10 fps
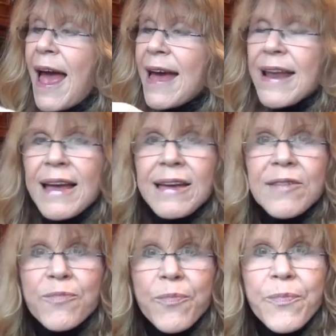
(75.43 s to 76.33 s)
and I
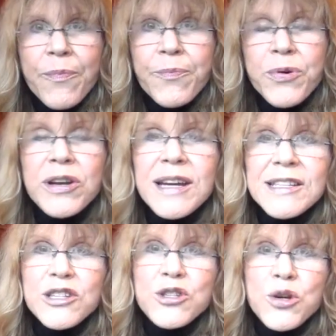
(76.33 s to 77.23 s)
put it
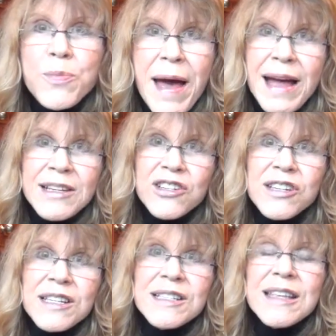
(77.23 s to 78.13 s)
into 2
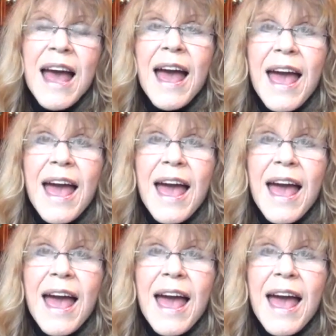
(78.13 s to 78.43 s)
batches,